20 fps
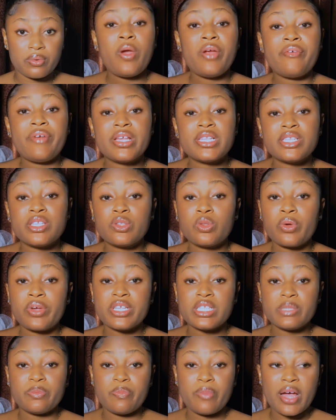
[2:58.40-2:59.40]
when
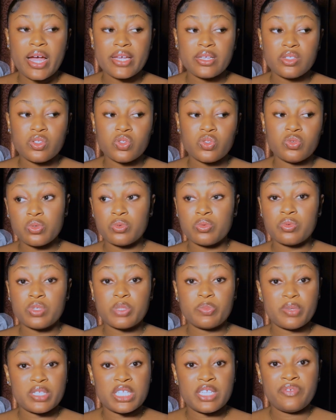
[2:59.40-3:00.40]
retinoids bind to
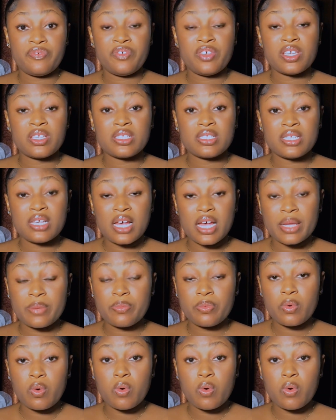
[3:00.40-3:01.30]
specific type